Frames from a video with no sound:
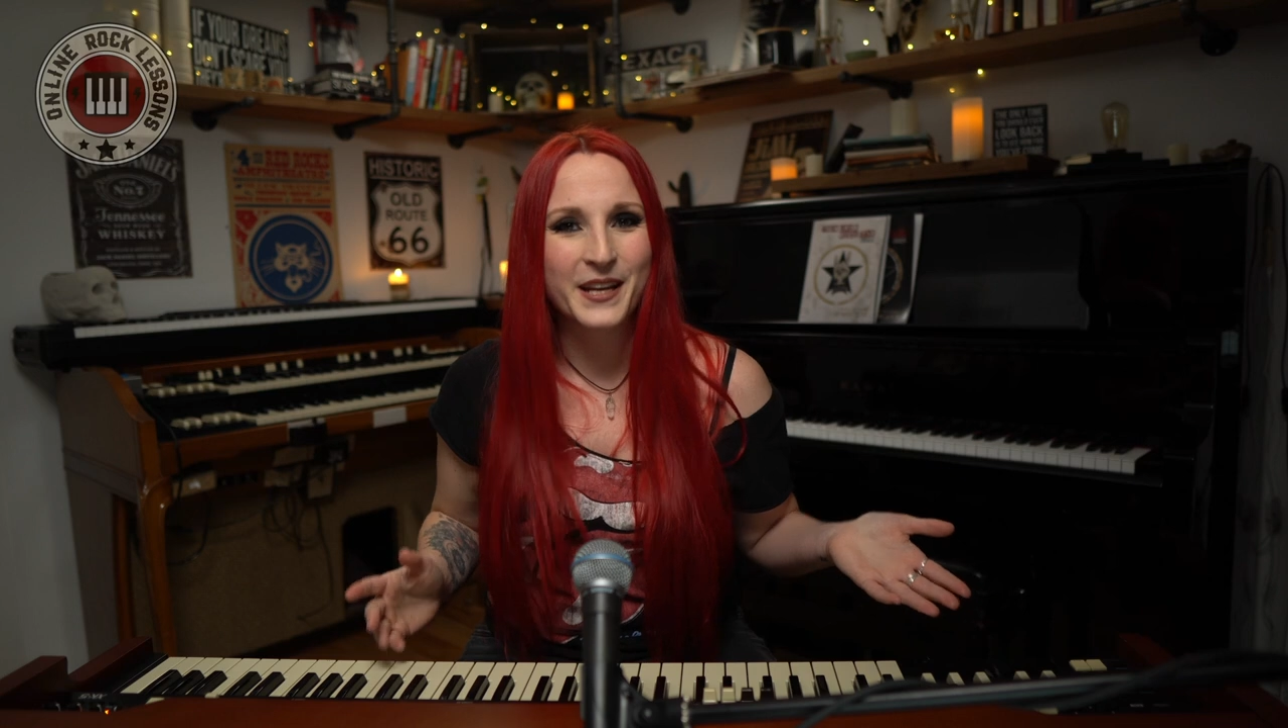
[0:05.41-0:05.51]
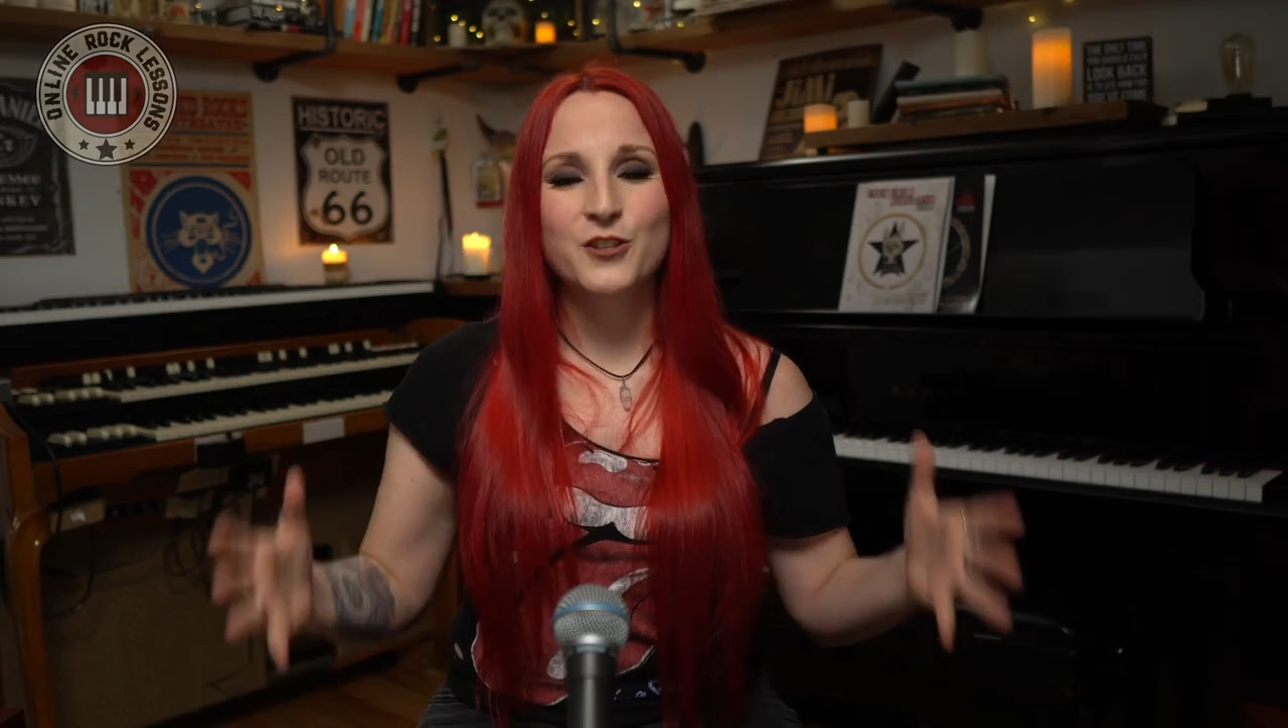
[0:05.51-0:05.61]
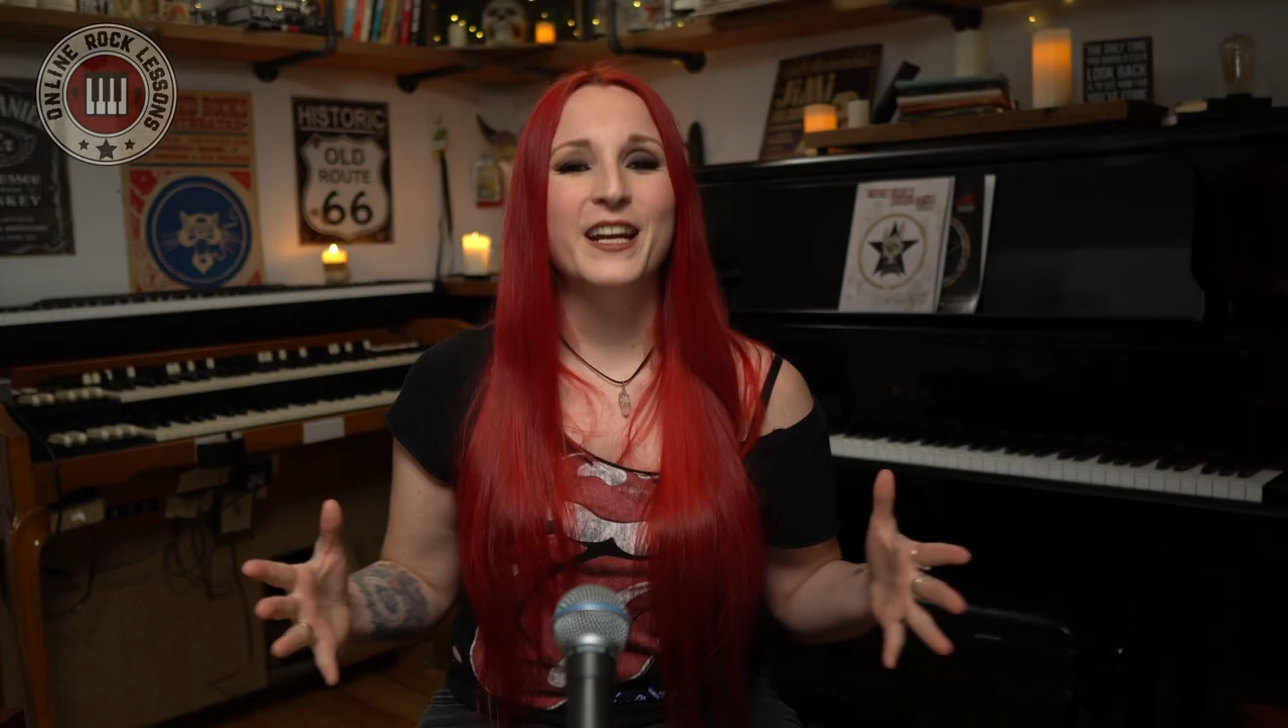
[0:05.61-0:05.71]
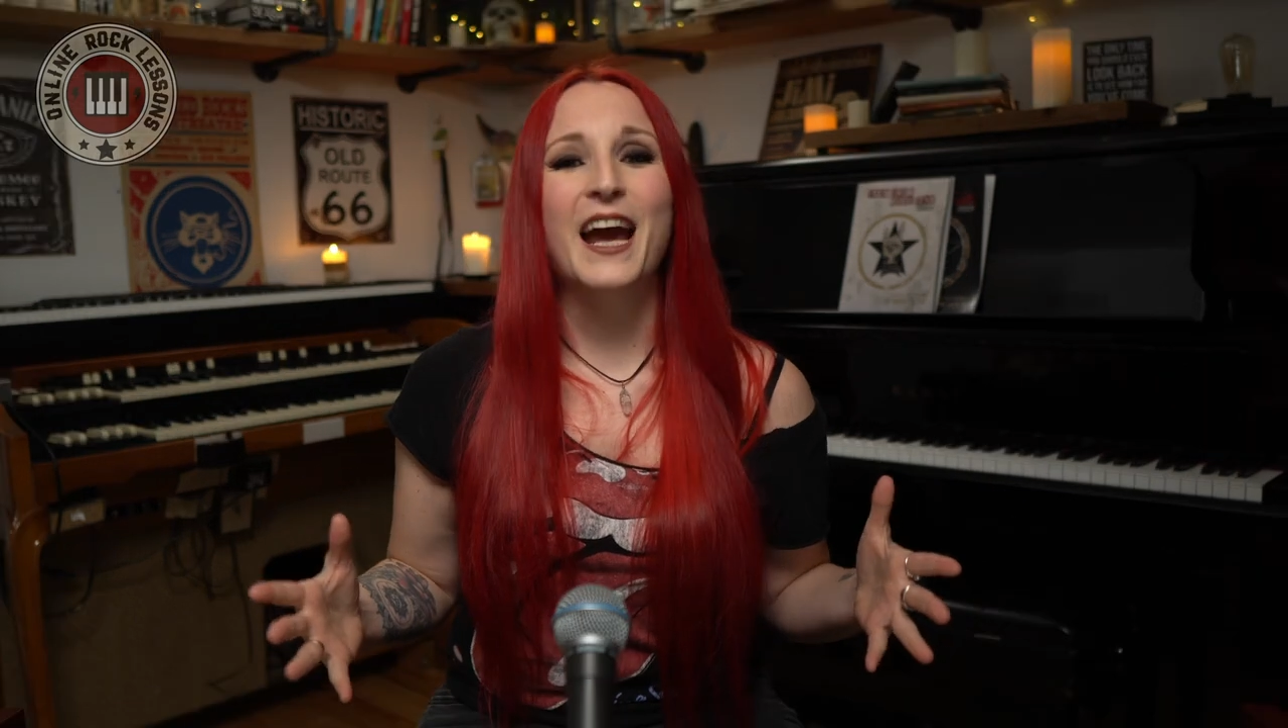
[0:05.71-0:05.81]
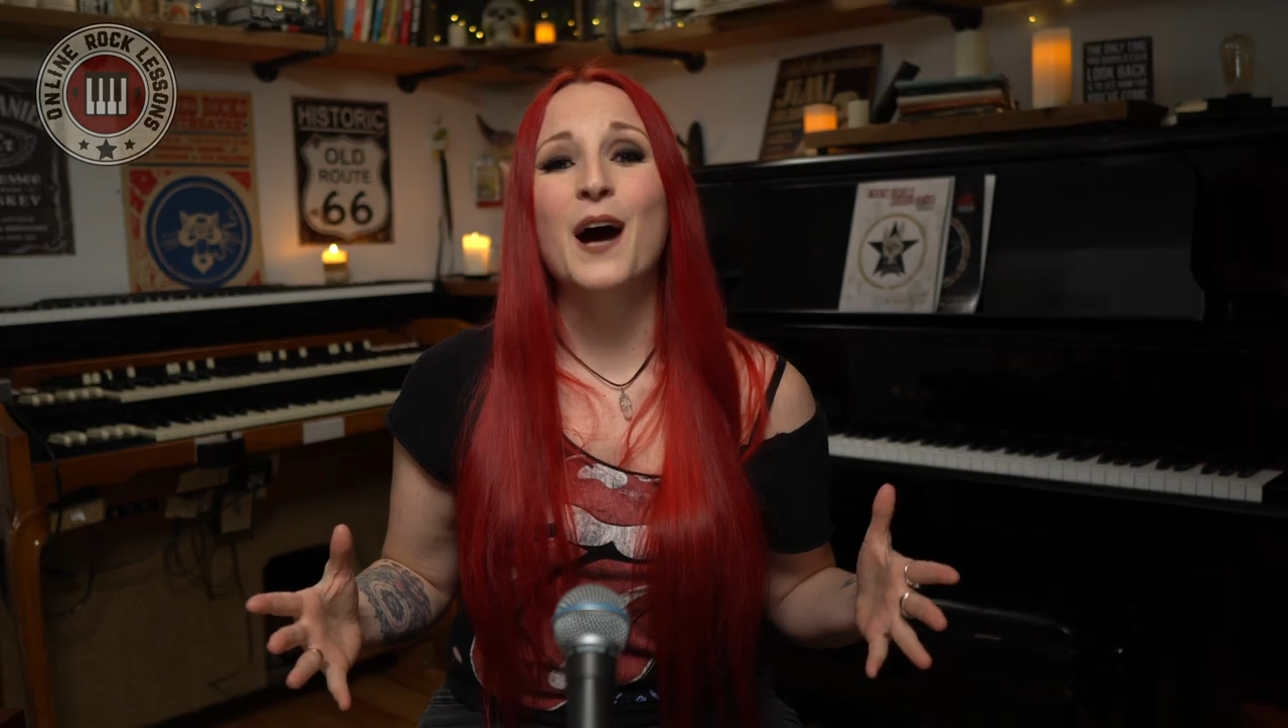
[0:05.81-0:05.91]

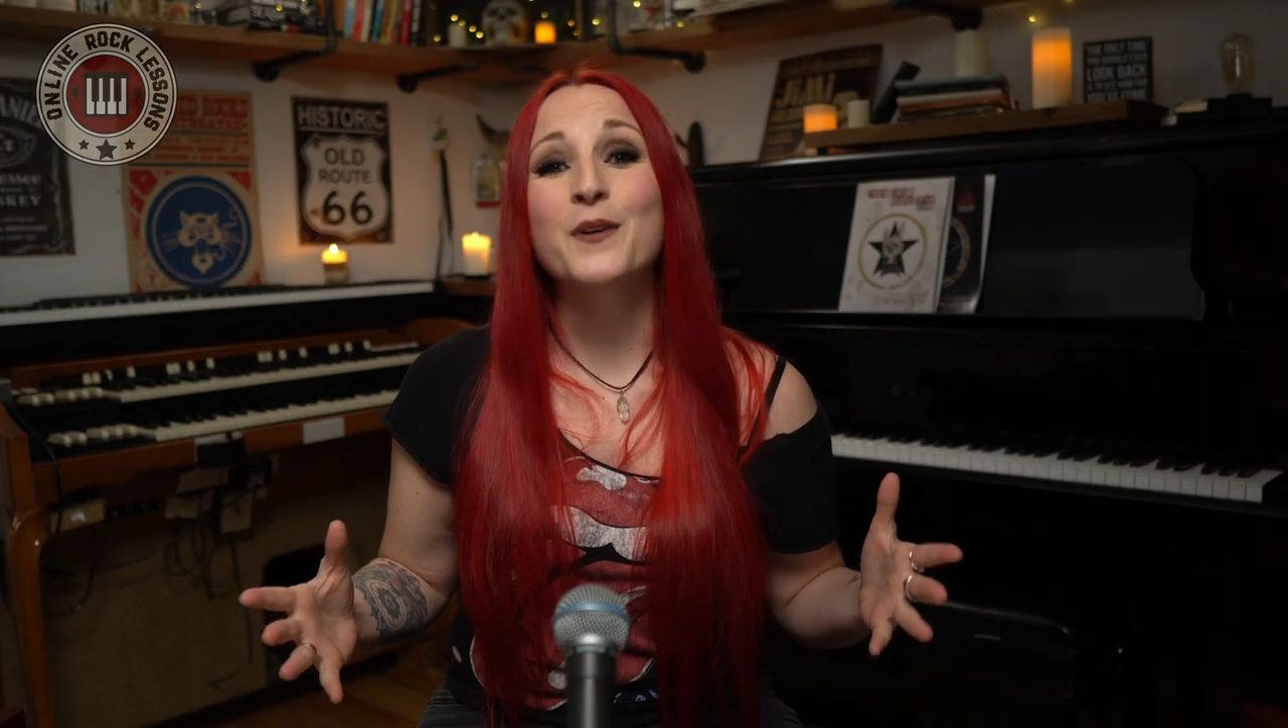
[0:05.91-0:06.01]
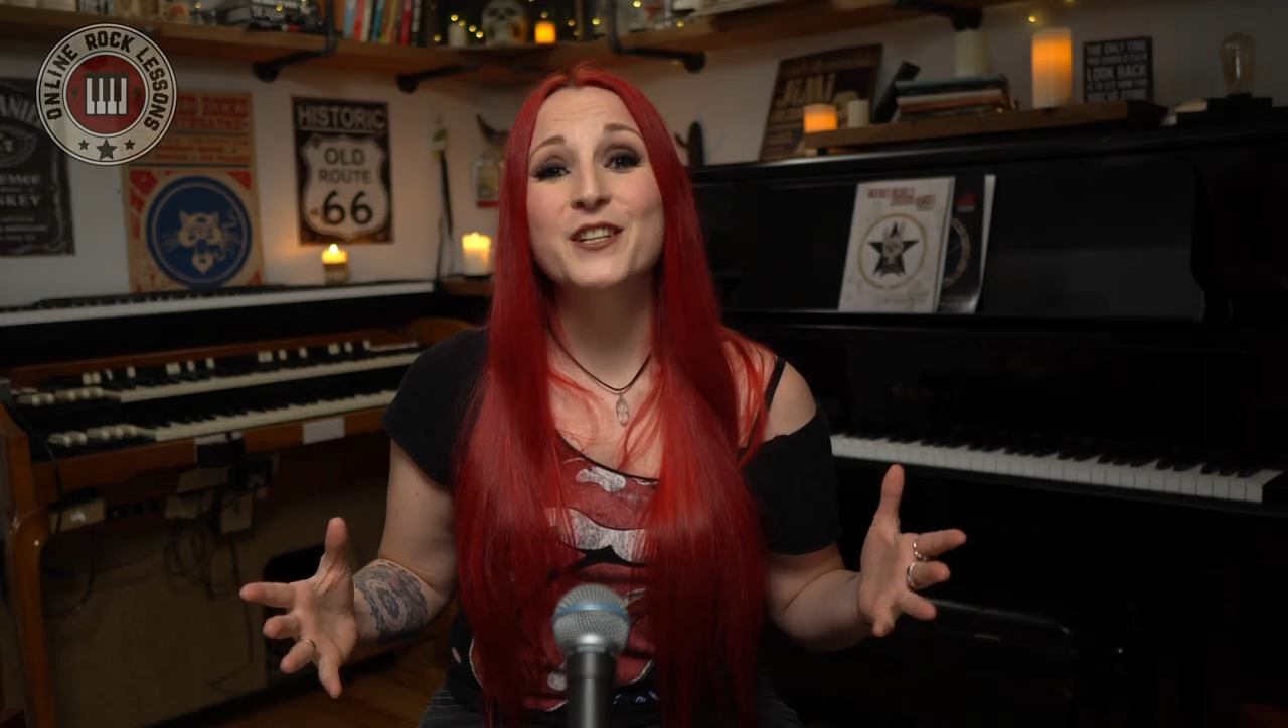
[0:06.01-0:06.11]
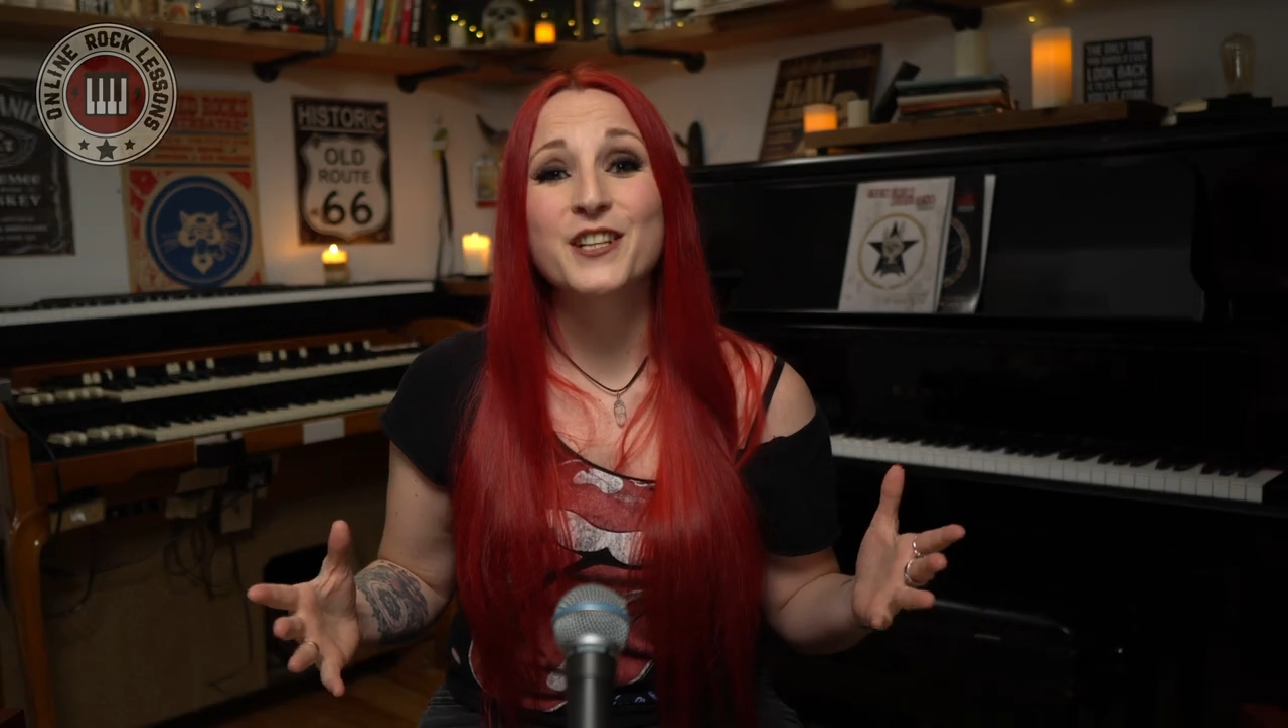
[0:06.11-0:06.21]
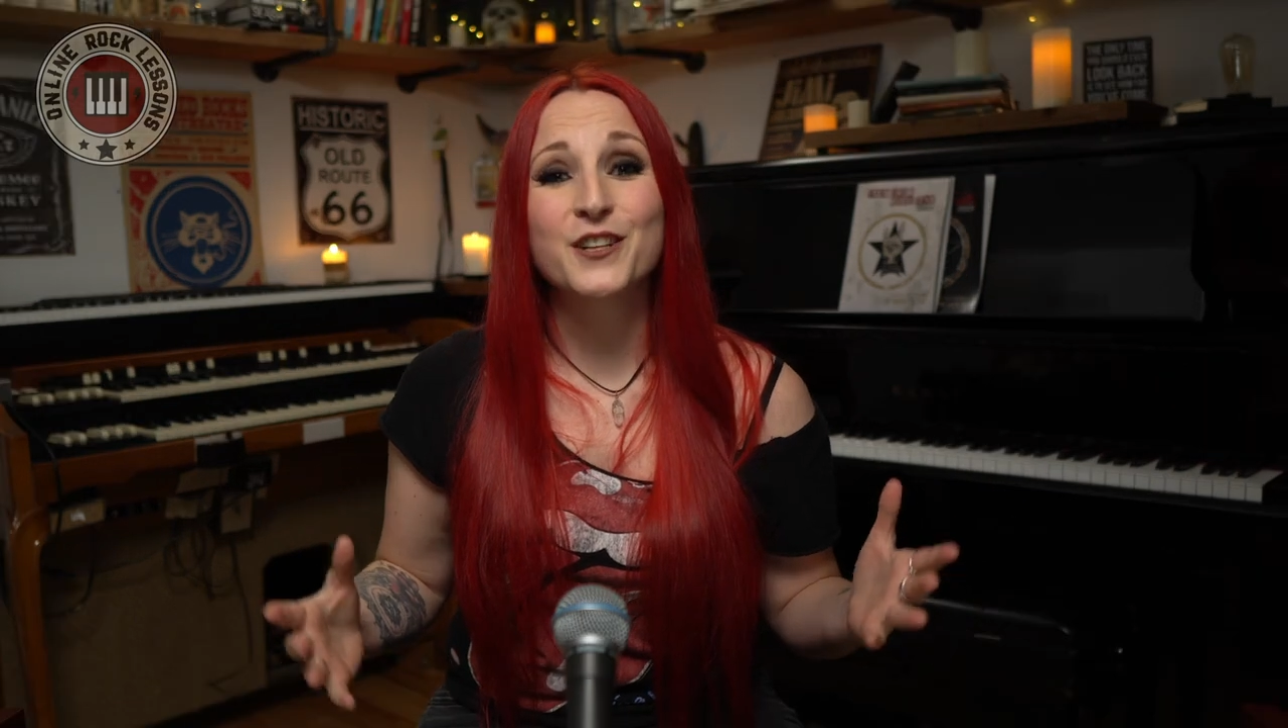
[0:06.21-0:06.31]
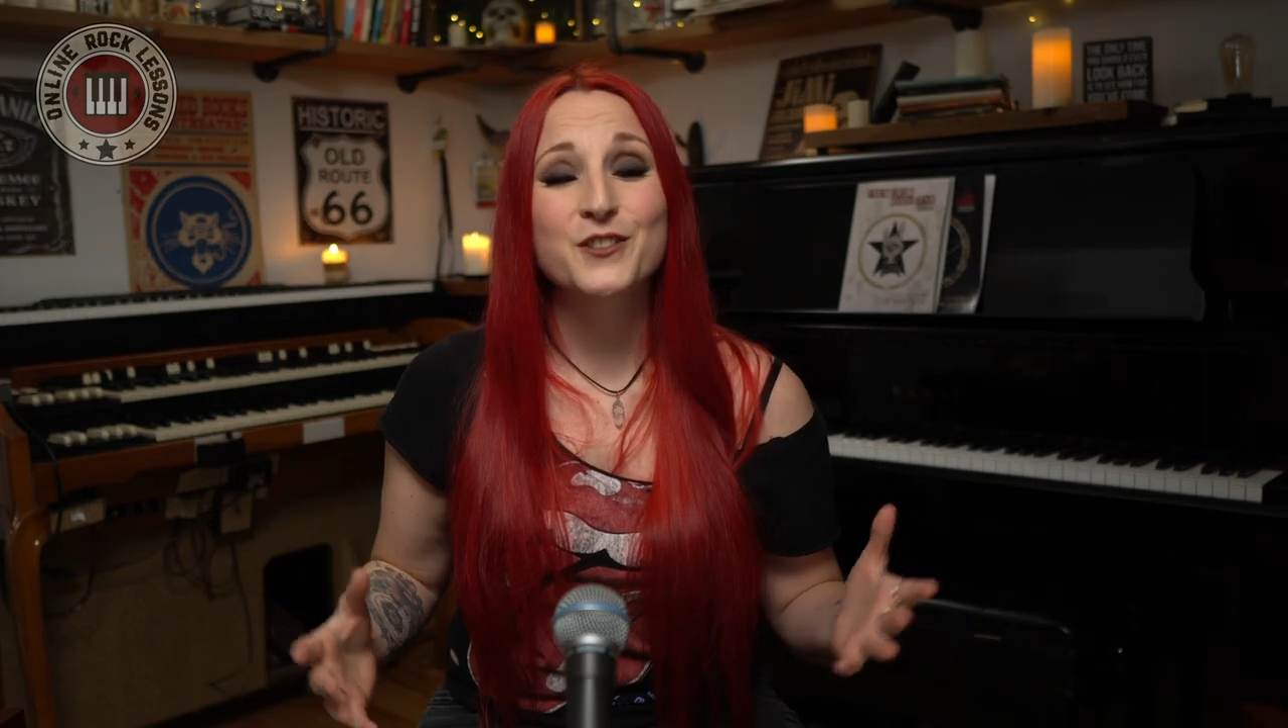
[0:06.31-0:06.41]
Today, I want to talk